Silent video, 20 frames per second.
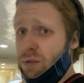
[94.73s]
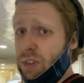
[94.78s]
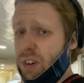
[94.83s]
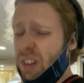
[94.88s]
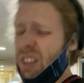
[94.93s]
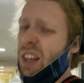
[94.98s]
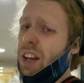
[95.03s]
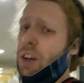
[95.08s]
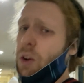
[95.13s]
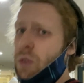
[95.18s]
I
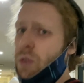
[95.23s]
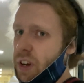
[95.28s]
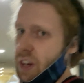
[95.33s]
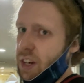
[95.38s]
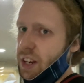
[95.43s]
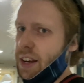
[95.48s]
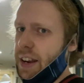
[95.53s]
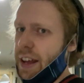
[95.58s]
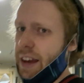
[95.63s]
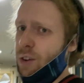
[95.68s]
said, I don't need
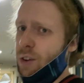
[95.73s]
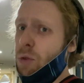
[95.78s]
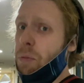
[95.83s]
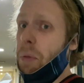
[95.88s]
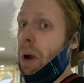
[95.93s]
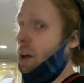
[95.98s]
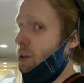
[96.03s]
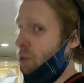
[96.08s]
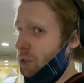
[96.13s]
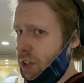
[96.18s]
it now,
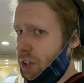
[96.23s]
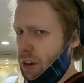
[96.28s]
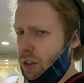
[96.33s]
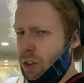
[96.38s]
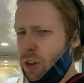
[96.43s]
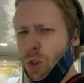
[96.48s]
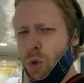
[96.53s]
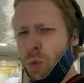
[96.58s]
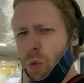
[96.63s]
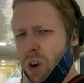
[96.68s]
but I also don't
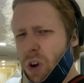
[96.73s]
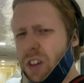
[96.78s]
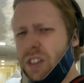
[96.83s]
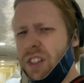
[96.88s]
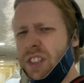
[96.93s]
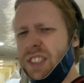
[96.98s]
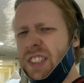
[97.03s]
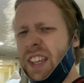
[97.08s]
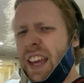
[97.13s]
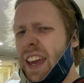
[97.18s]
know the word to
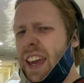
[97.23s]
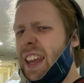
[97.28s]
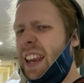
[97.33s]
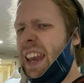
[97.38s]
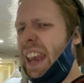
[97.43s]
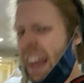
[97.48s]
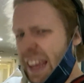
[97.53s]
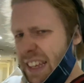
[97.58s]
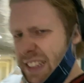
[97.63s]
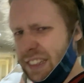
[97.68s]
say
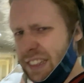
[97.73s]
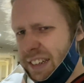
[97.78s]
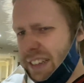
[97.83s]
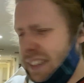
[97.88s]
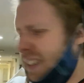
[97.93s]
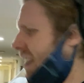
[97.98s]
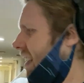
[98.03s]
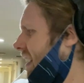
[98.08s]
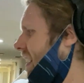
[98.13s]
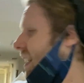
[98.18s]
later.
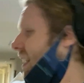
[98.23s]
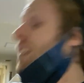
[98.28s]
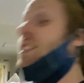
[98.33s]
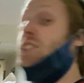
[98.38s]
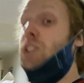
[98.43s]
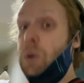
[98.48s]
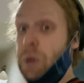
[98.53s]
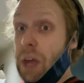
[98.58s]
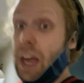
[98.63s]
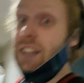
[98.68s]

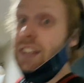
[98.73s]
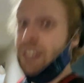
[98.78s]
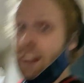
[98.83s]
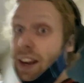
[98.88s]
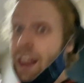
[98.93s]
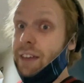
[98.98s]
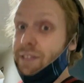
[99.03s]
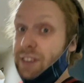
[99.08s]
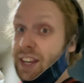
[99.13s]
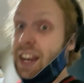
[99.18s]
So yes, I'll
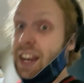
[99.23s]
have it